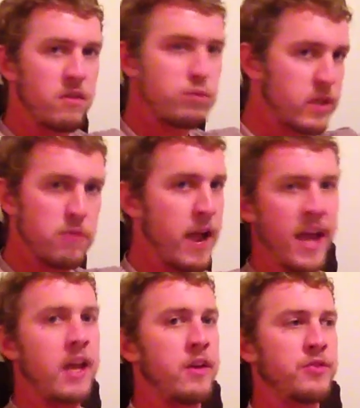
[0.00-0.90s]
with your
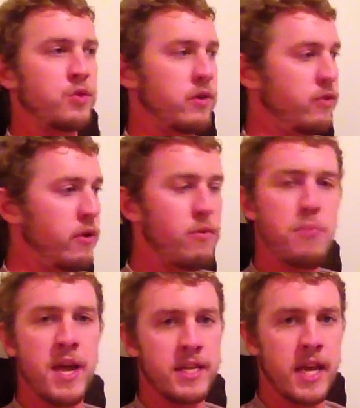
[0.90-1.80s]
hands, or if you have a
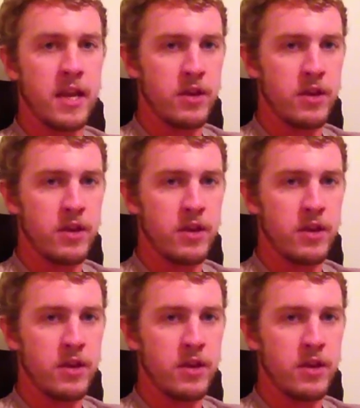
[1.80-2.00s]
bandana,